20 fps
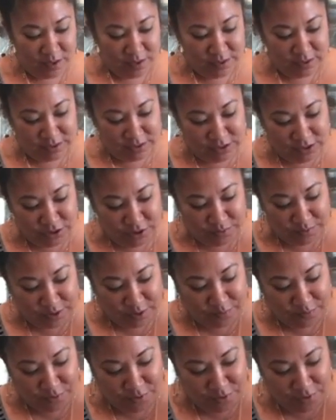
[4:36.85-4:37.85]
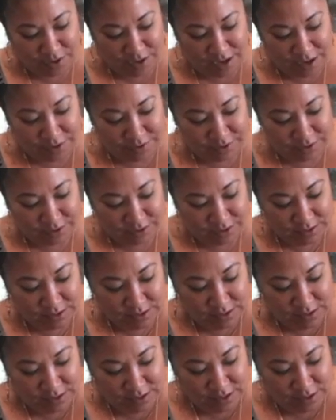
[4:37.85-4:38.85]
So I'm going to pour out
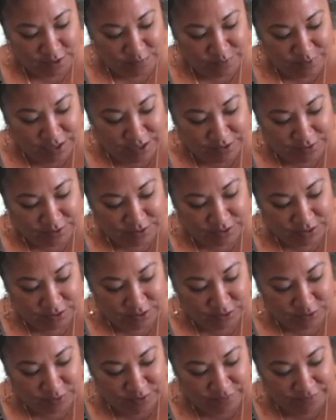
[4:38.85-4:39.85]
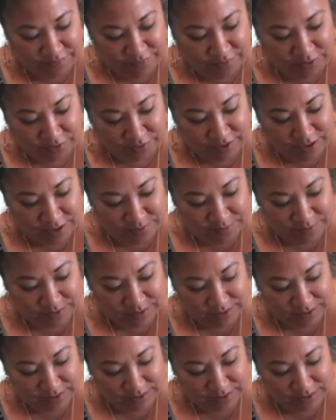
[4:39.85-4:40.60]
about 12 of the grams.